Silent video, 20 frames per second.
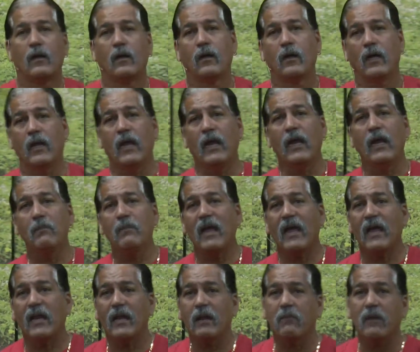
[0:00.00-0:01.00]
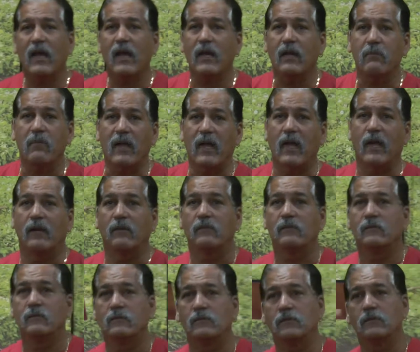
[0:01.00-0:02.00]
Amen, amen, amen.
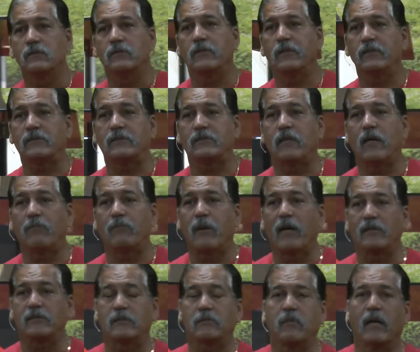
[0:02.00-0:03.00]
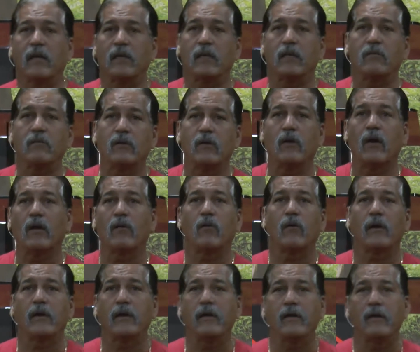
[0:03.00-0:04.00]
Good stuff, Pastor Mike, even though I don't want
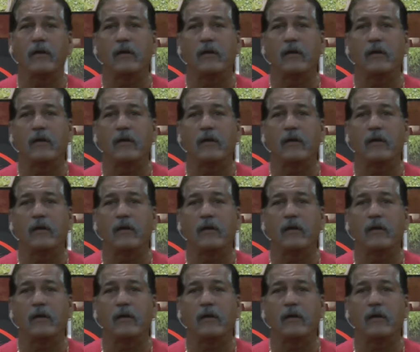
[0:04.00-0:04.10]
to hear it.